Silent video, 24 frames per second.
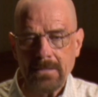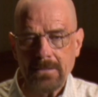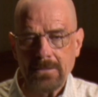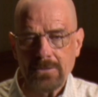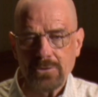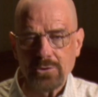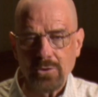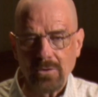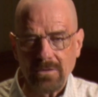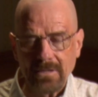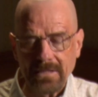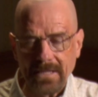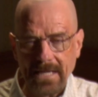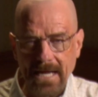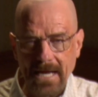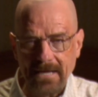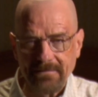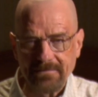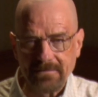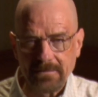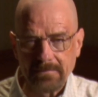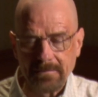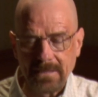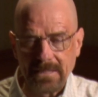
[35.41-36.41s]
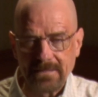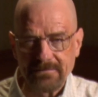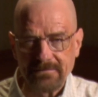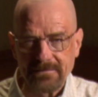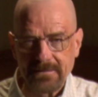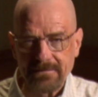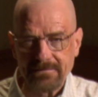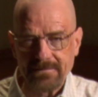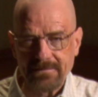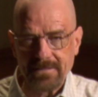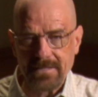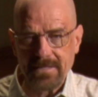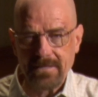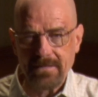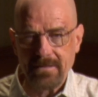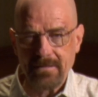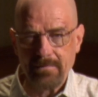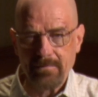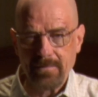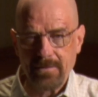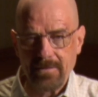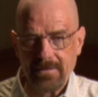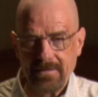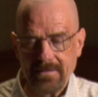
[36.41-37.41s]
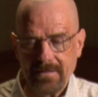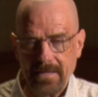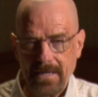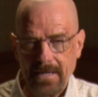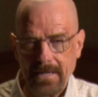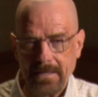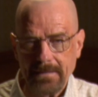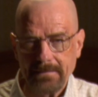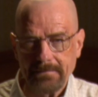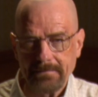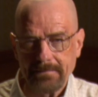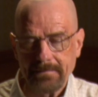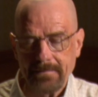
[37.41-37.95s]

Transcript: Shortly after my 50th birthday,